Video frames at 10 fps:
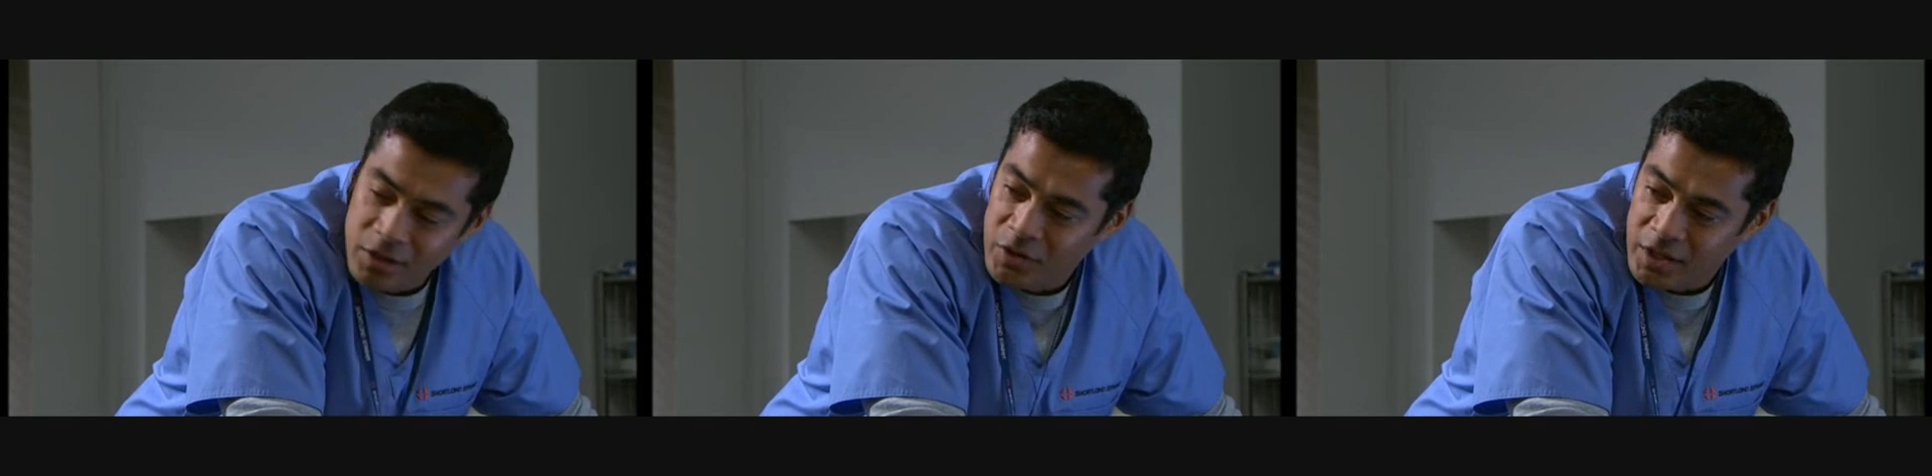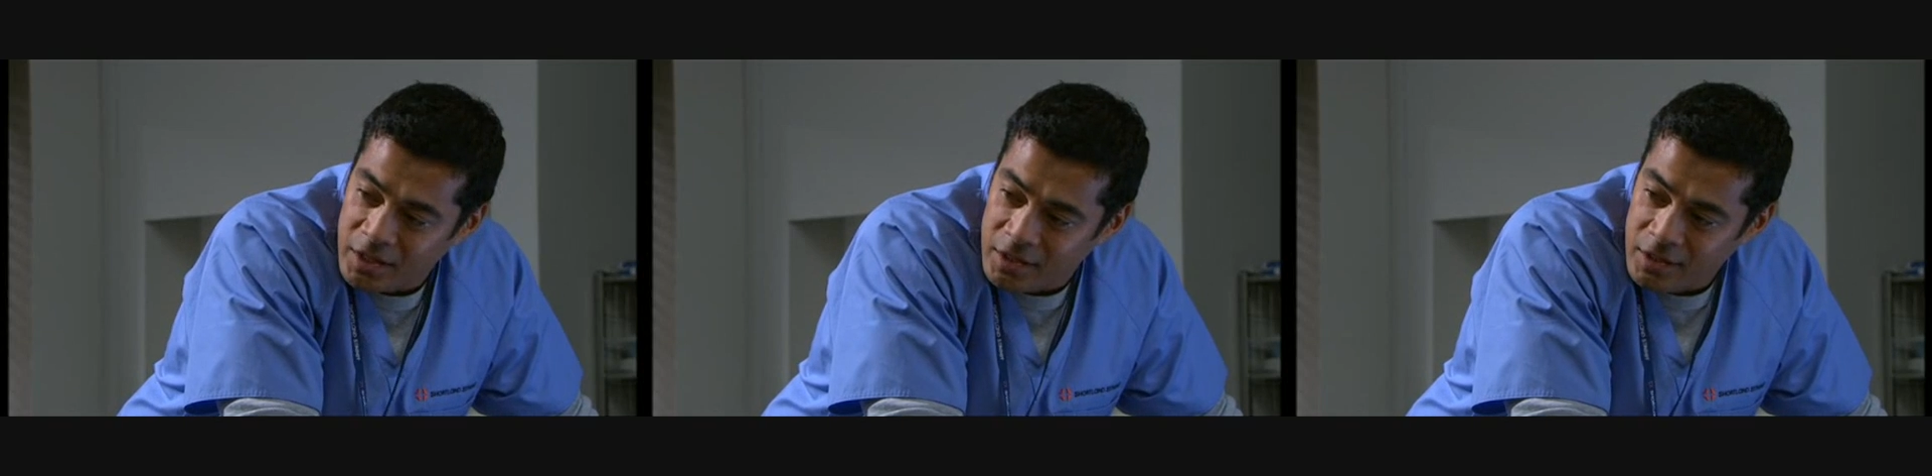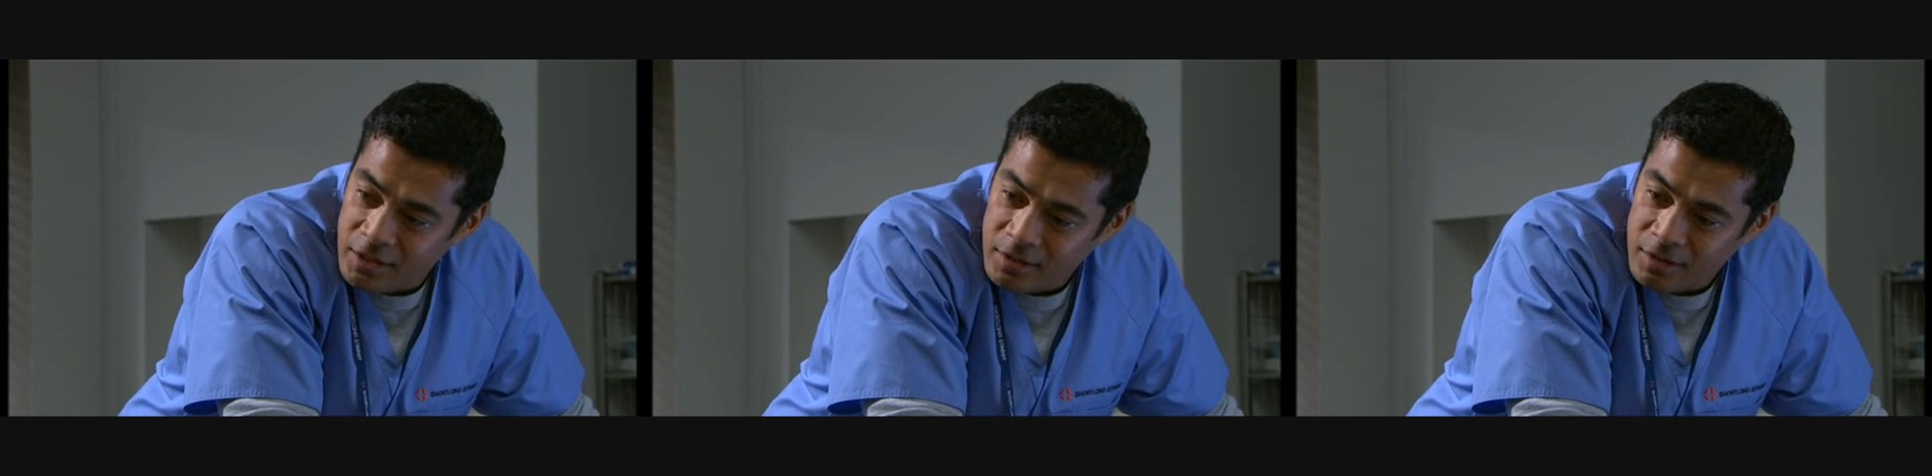why do you care?
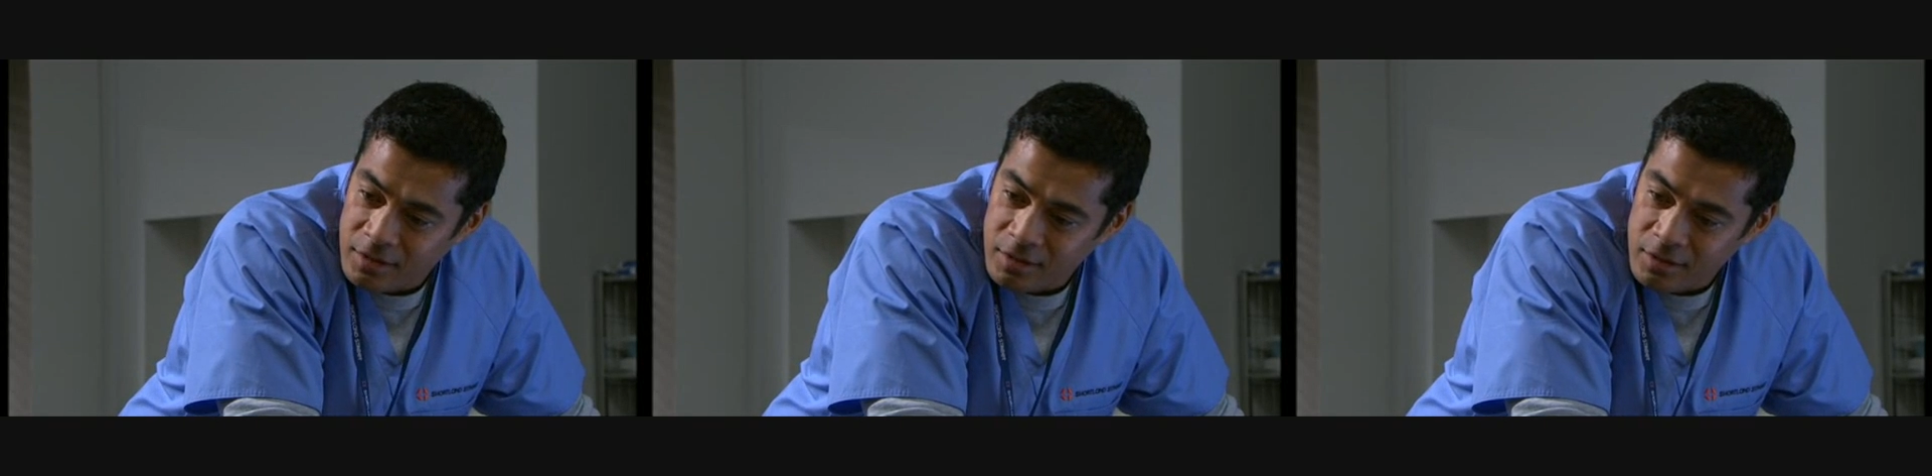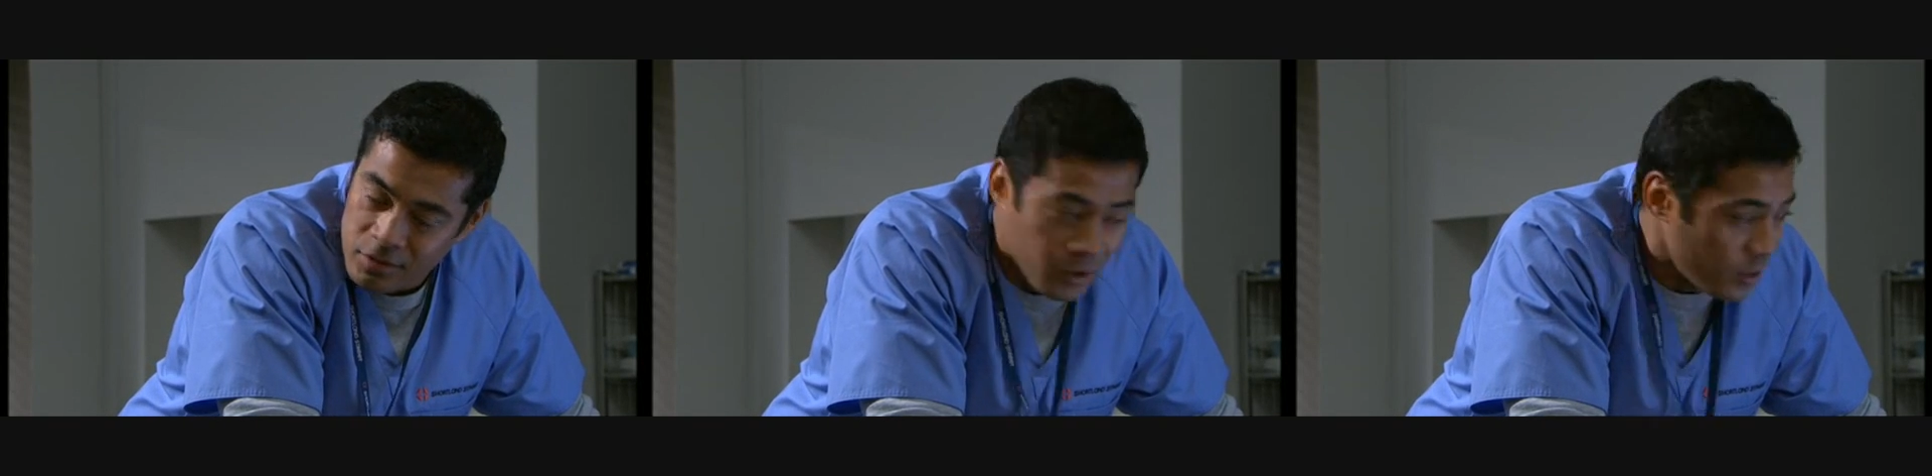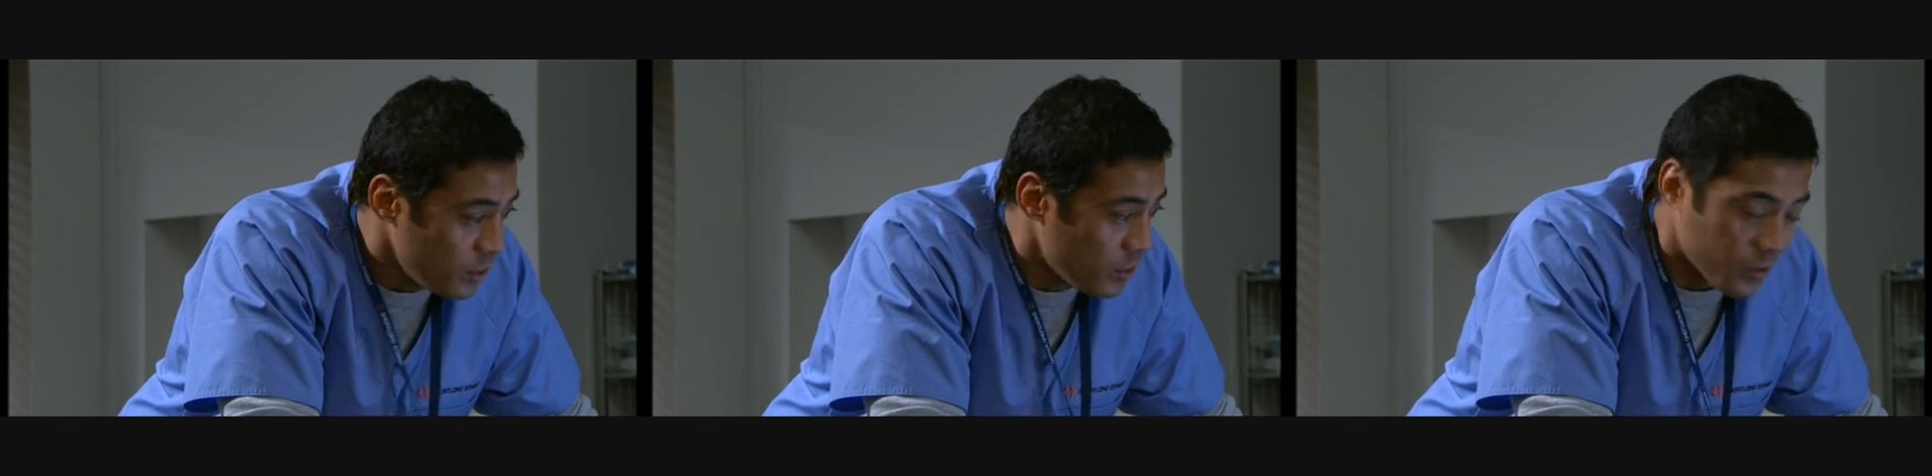You're not the
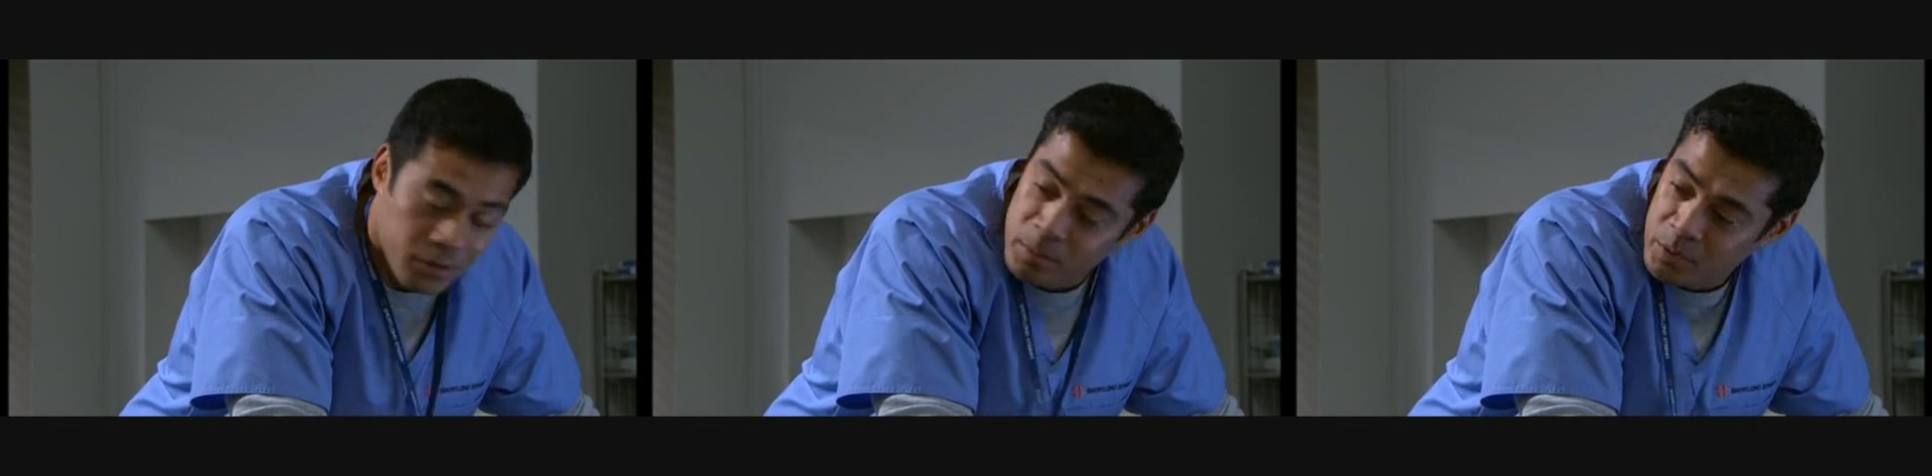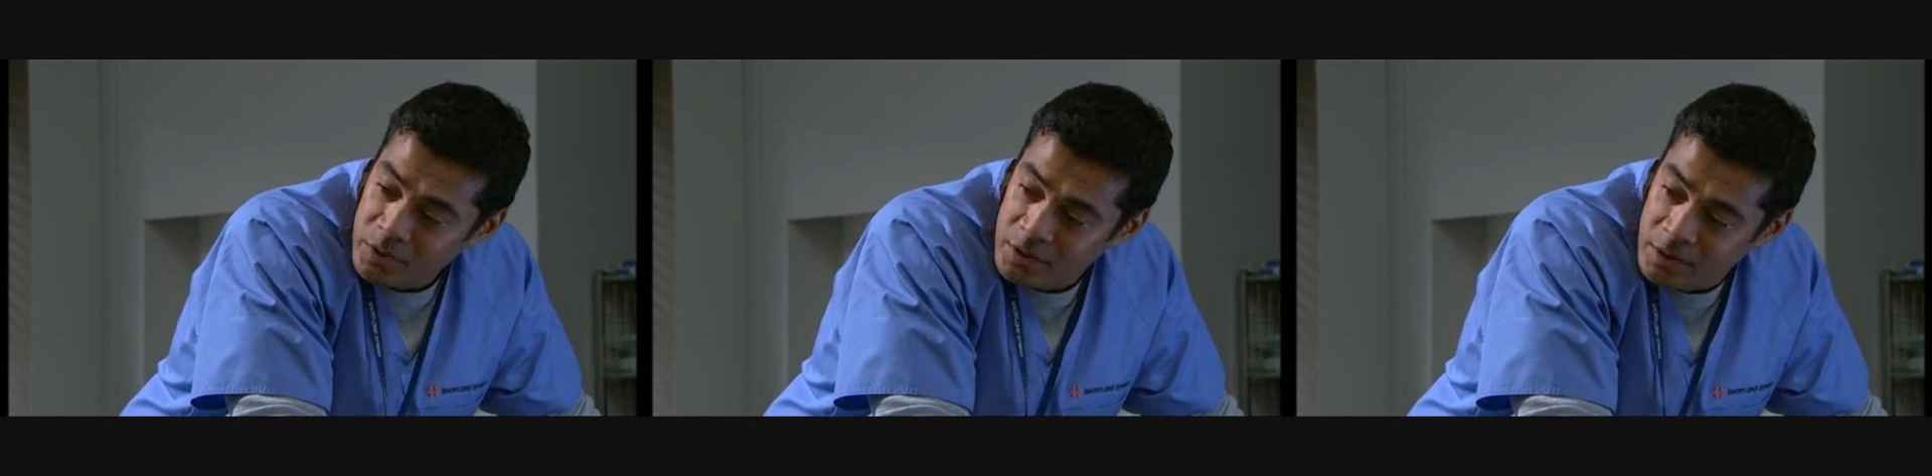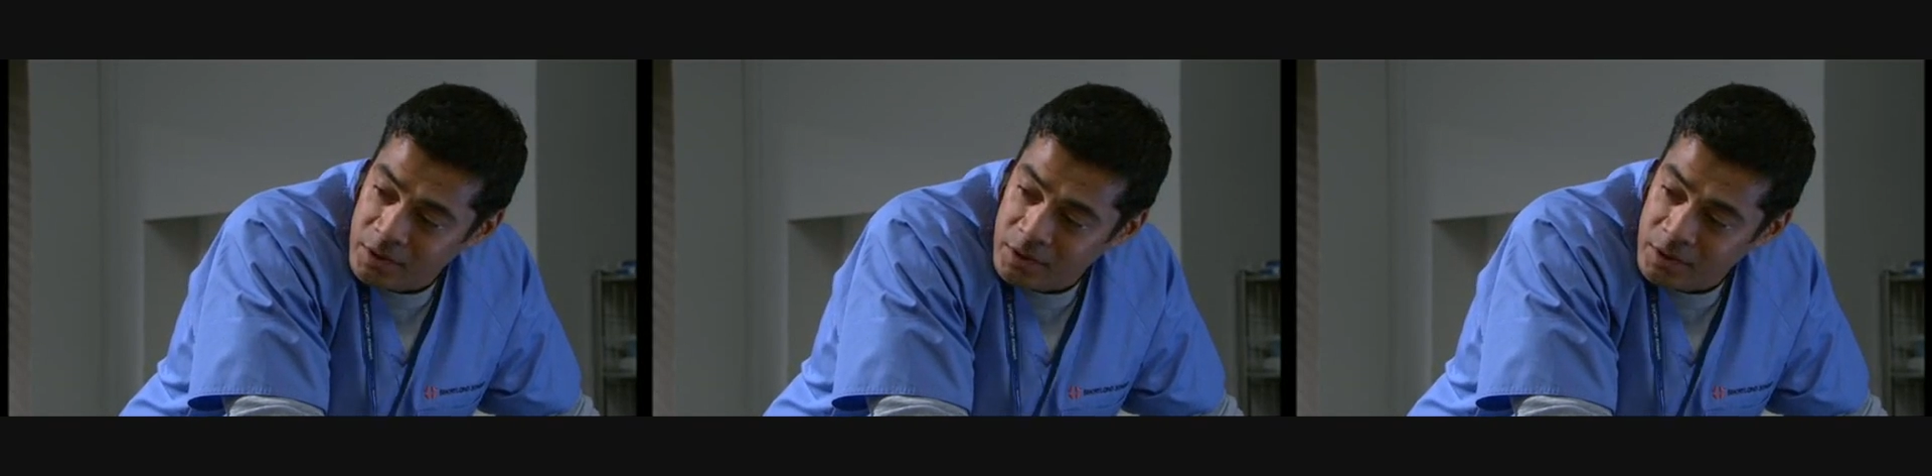only nurse in the building.